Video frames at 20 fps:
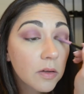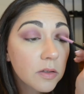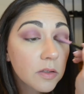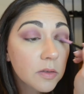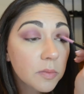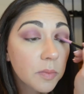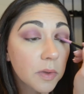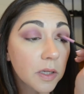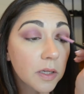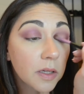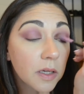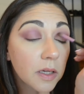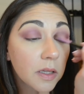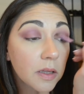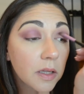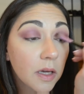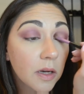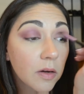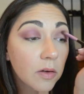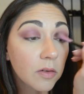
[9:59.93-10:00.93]
just blending
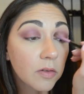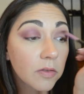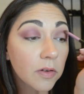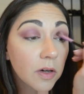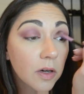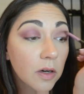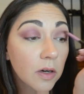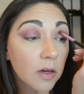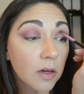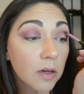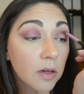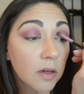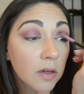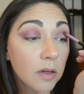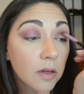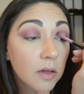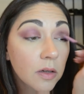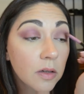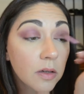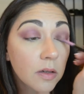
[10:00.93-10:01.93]
that over.
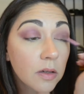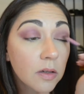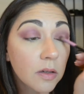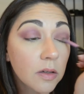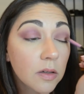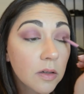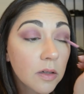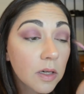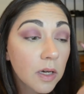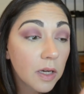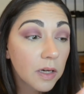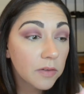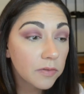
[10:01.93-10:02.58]
Kind